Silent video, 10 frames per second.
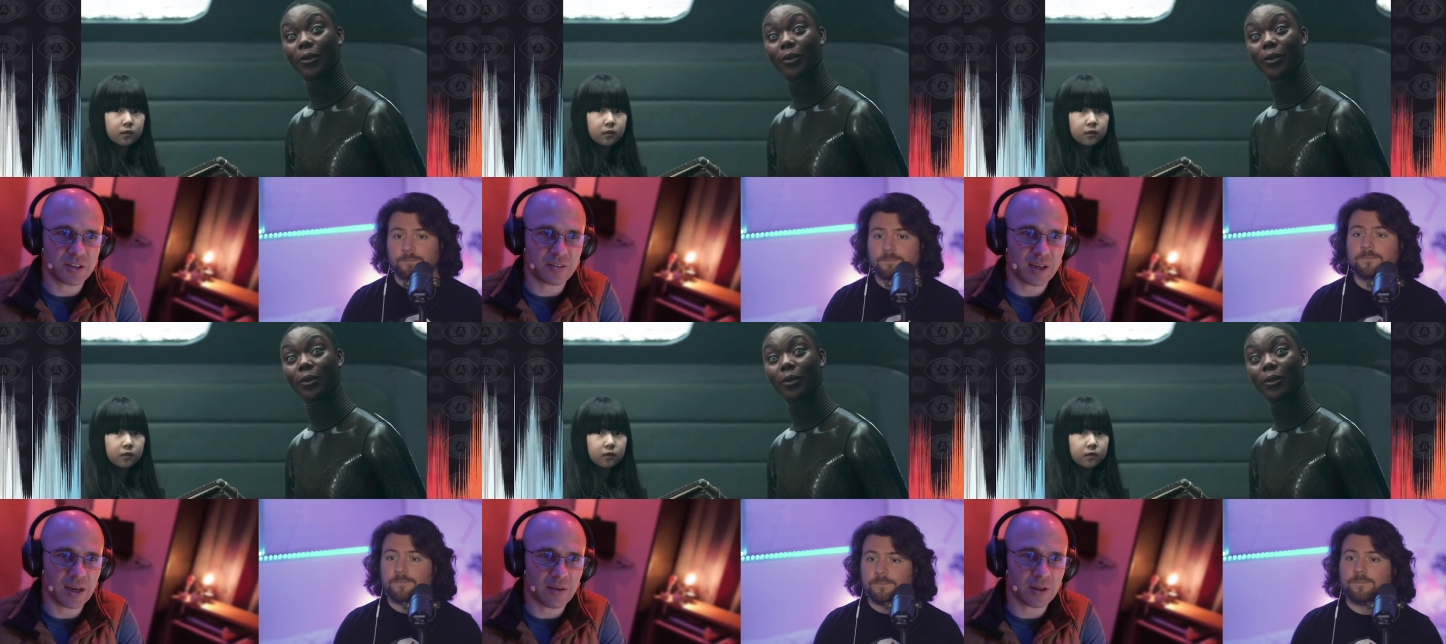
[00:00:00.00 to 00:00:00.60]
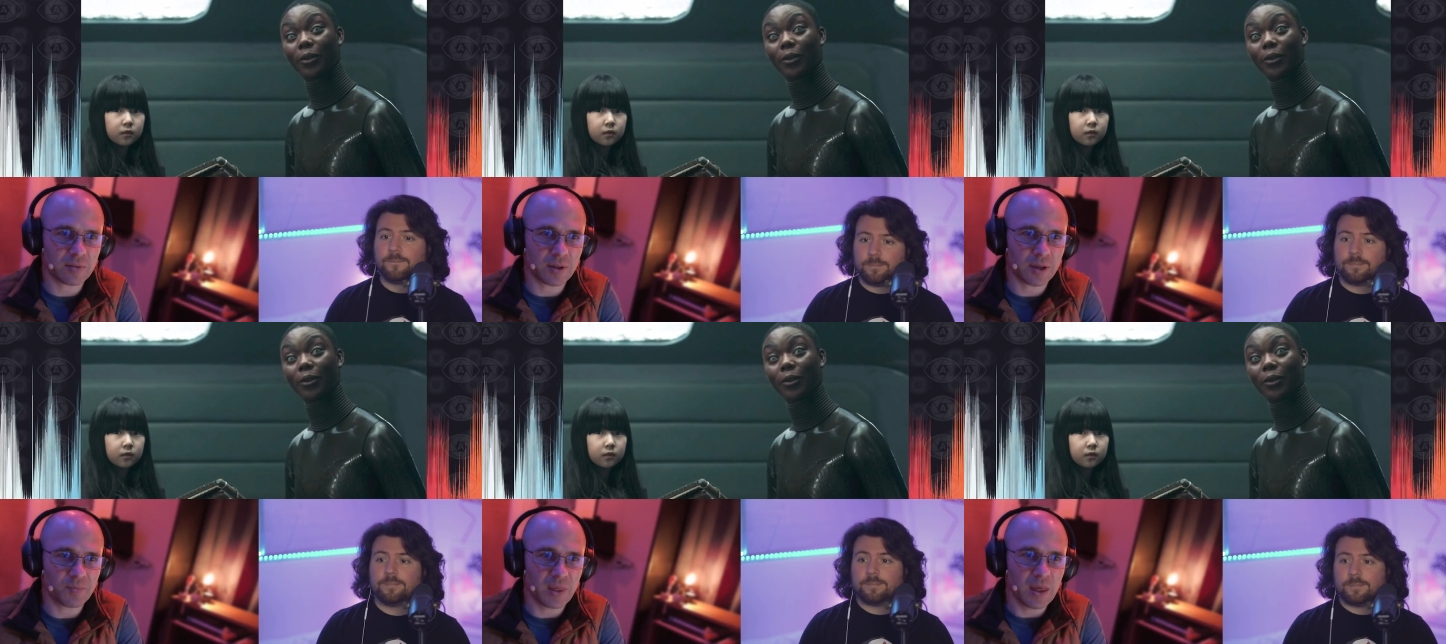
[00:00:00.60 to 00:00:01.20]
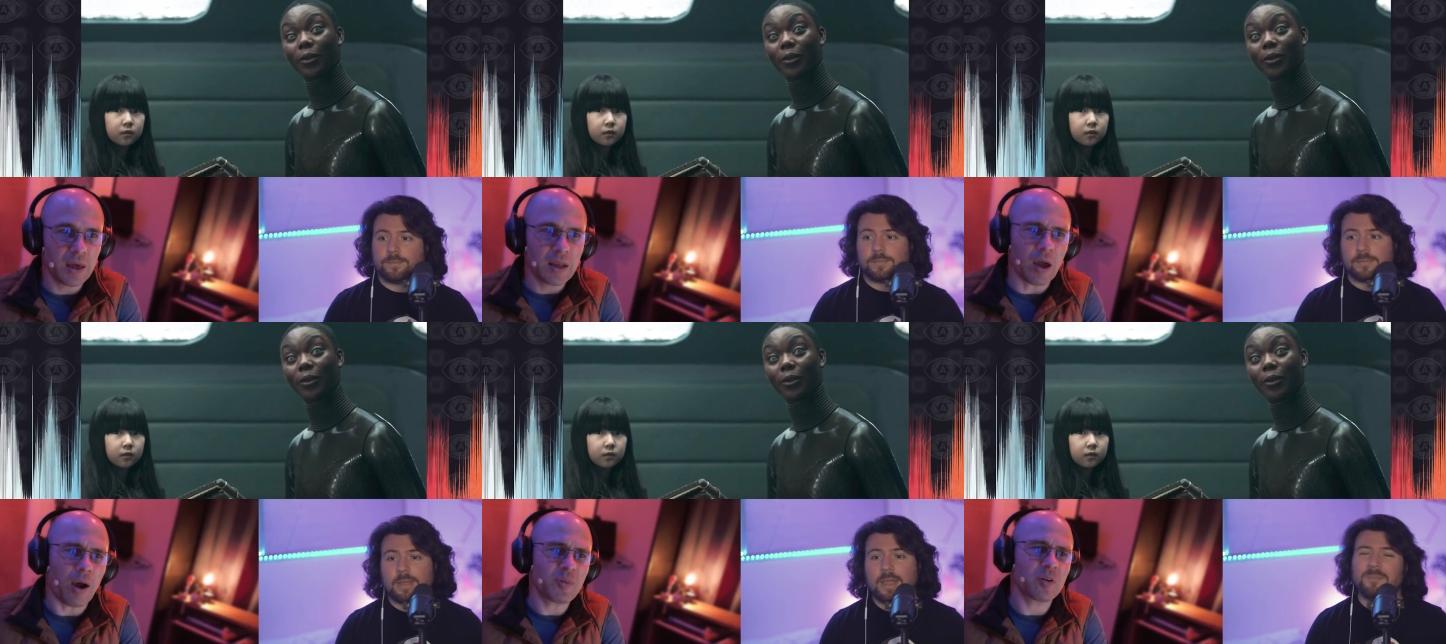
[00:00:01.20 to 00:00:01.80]
Speaker 1: she doesn't have that. Yeah.
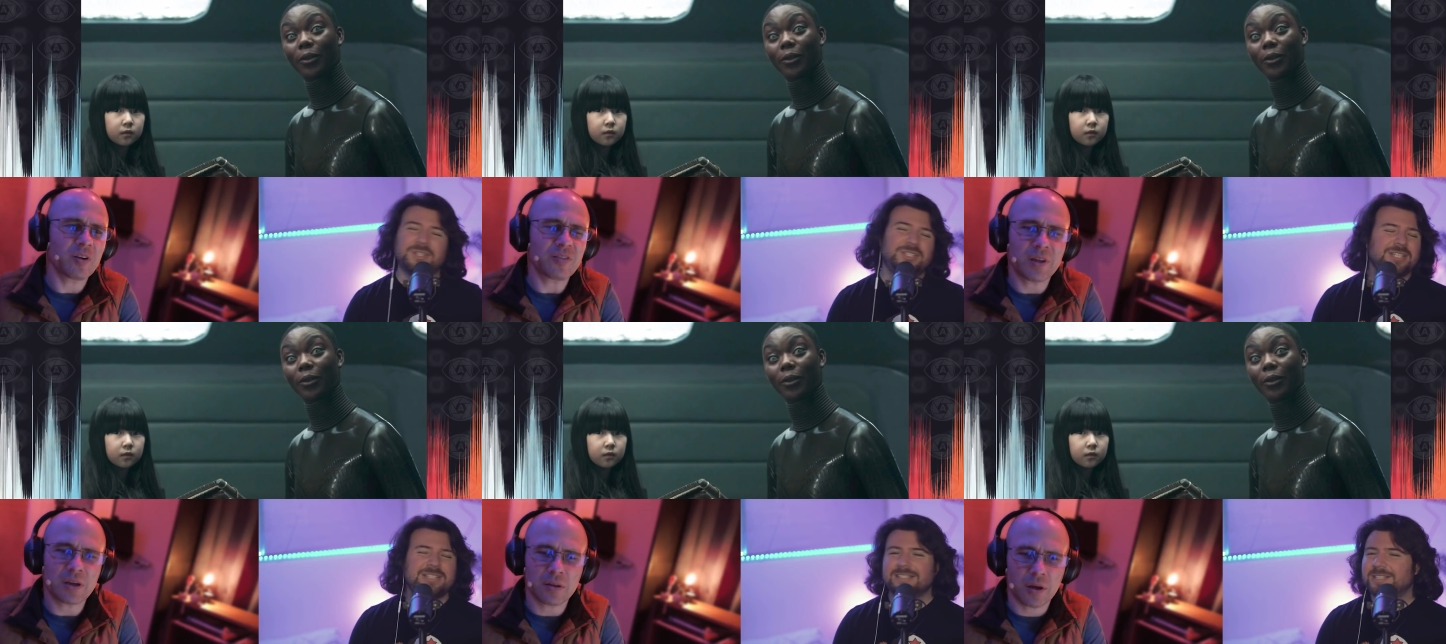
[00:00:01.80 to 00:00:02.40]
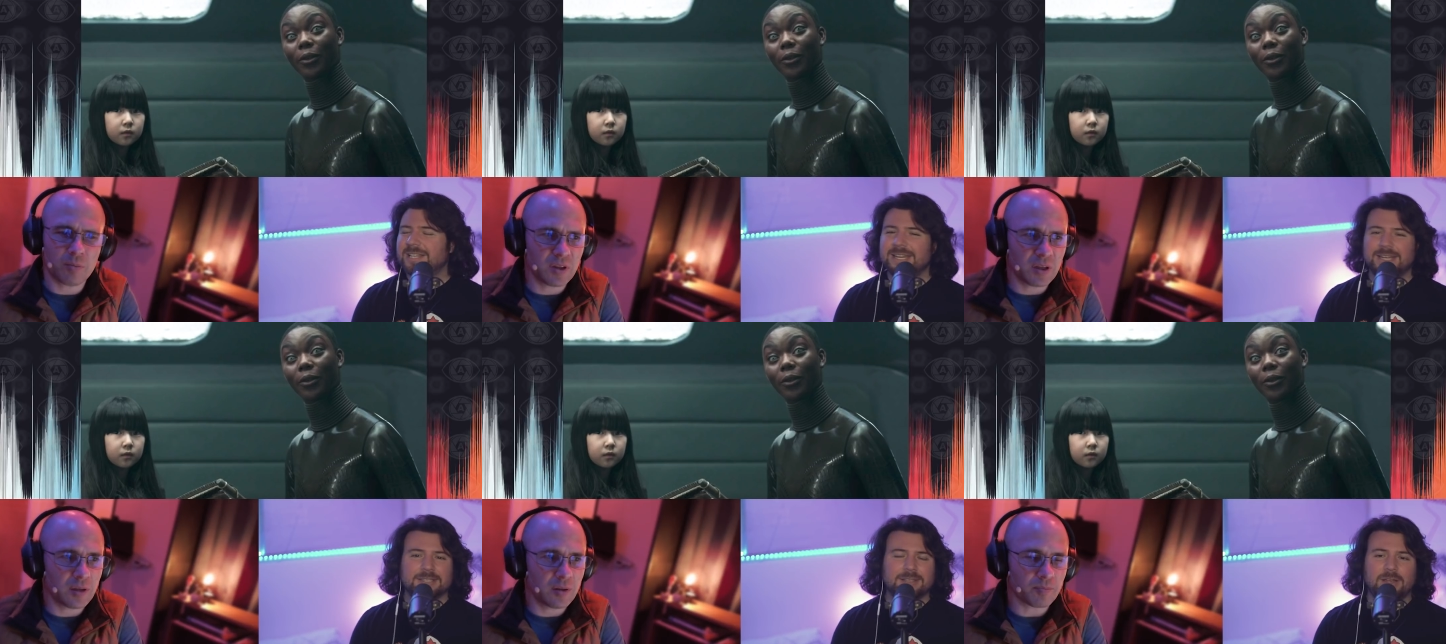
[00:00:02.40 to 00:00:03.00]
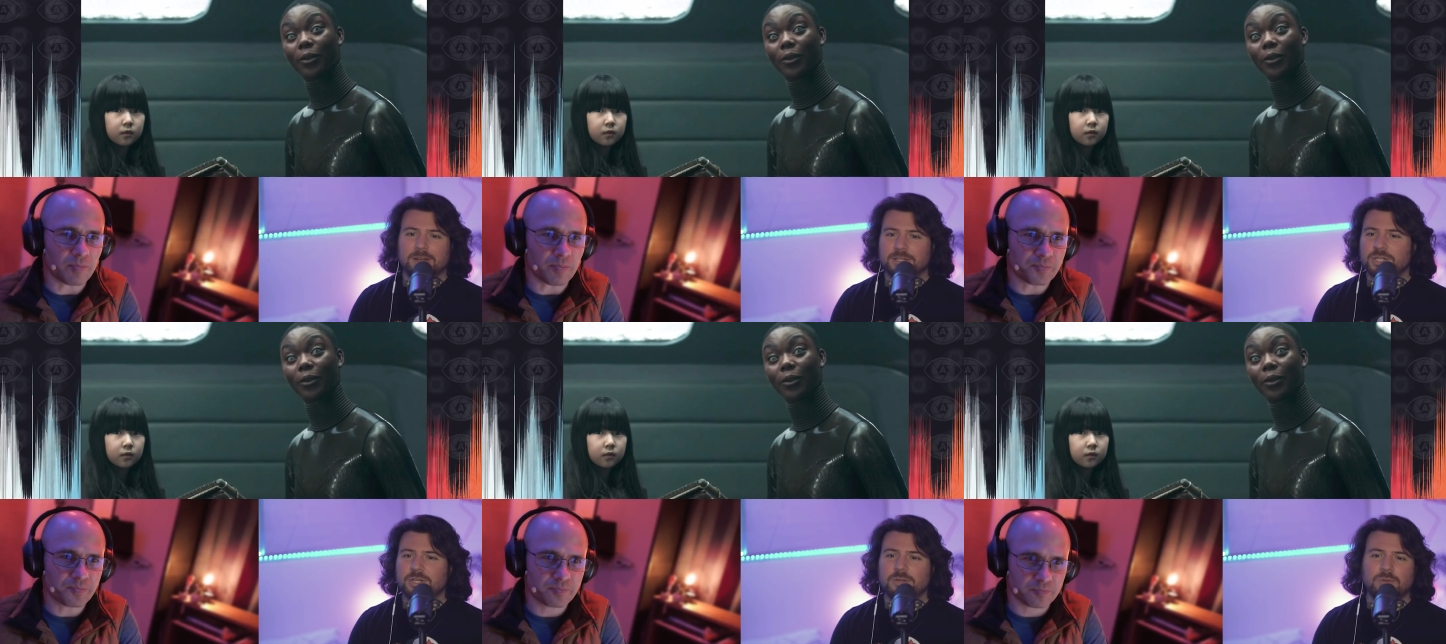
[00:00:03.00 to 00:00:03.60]
Now I'm curious. But she's Nick, um, leading
Speaker 2: us on.
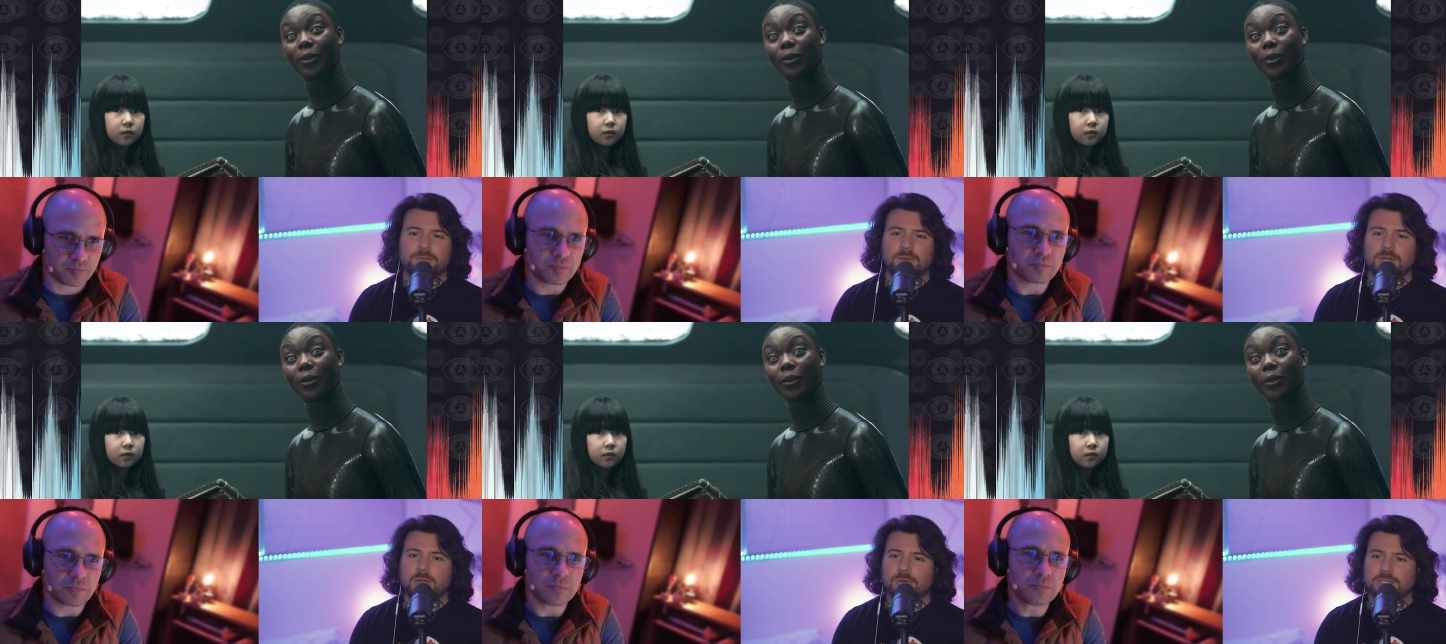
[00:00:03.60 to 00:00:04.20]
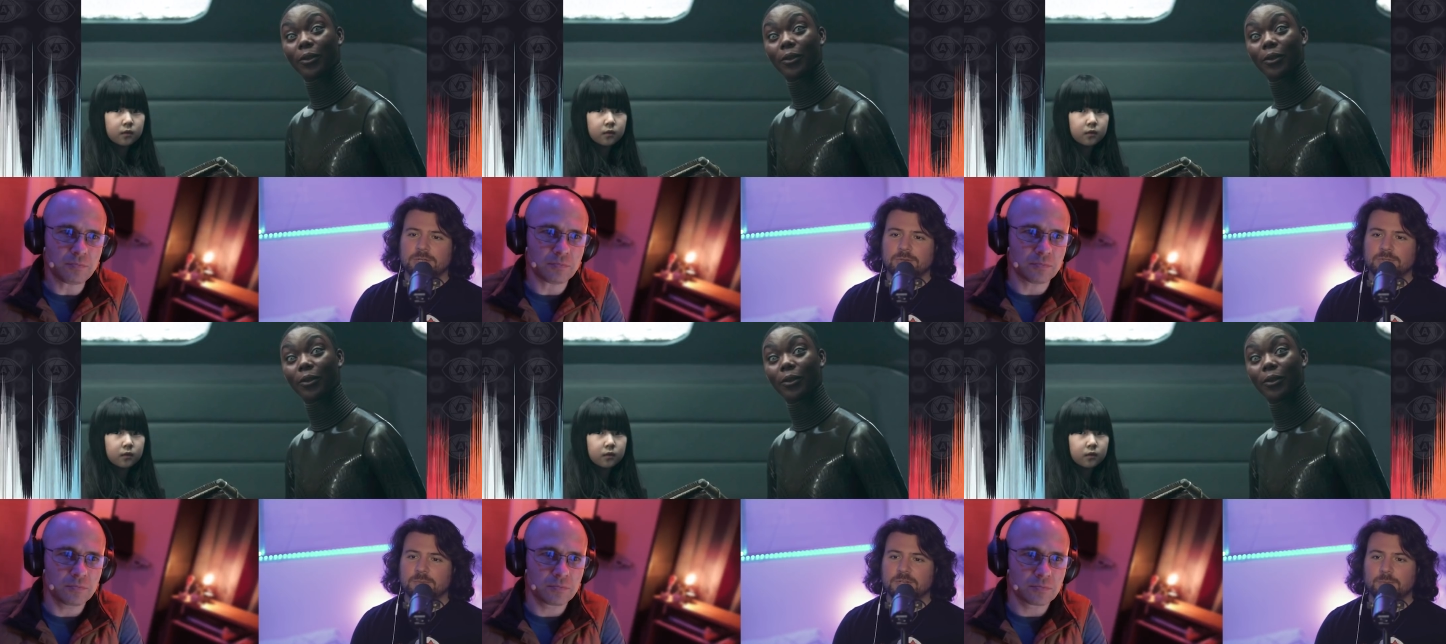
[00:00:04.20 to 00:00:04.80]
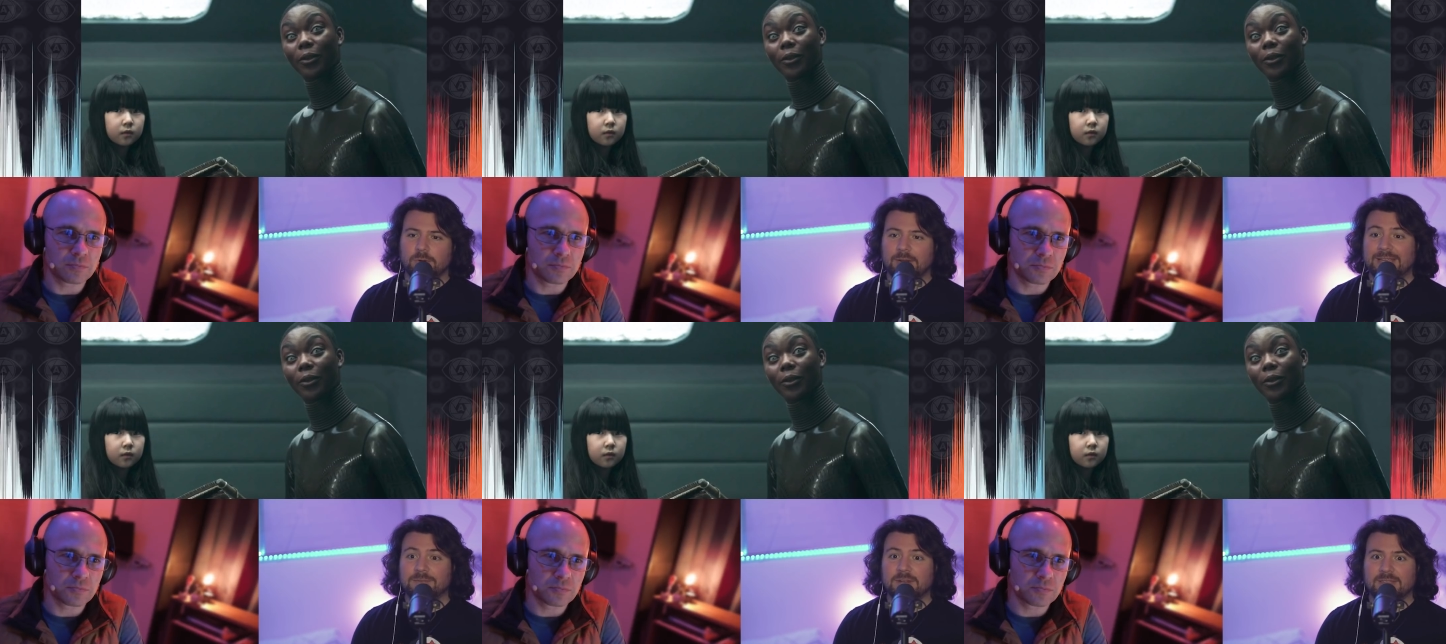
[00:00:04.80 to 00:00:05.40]
She we, we know she knows so much more.
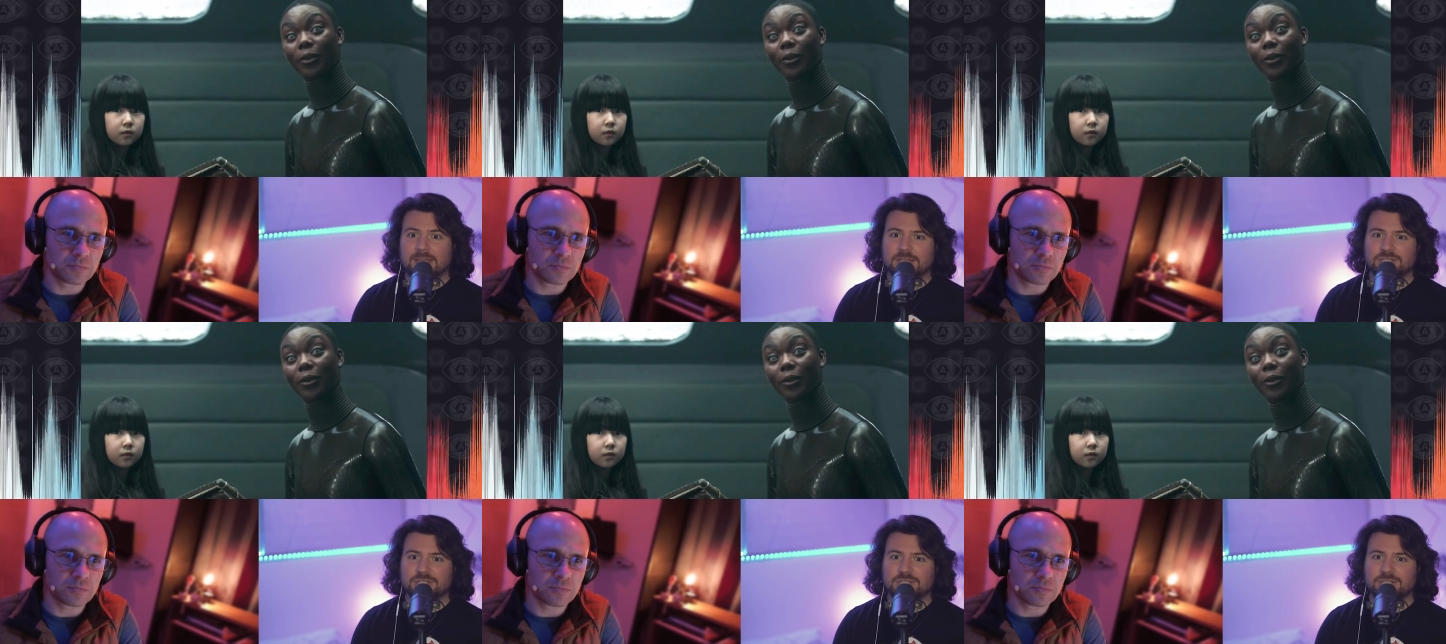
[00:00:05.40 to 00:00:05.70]
Like even at the